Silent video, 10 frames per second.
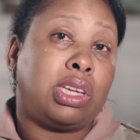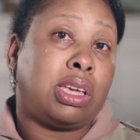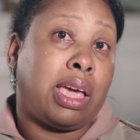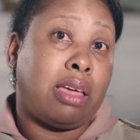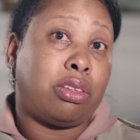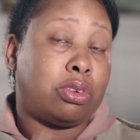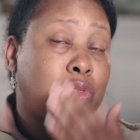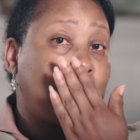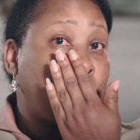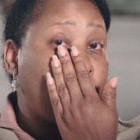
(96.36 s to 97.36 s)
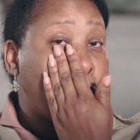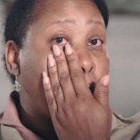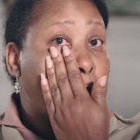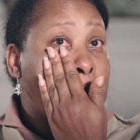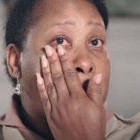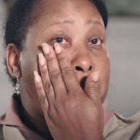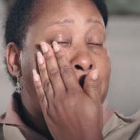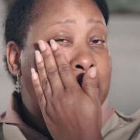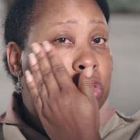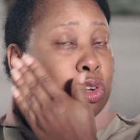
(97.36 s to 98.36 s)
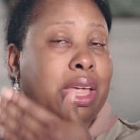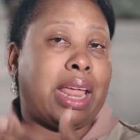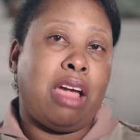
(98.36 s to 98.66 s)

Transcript: together to make sure that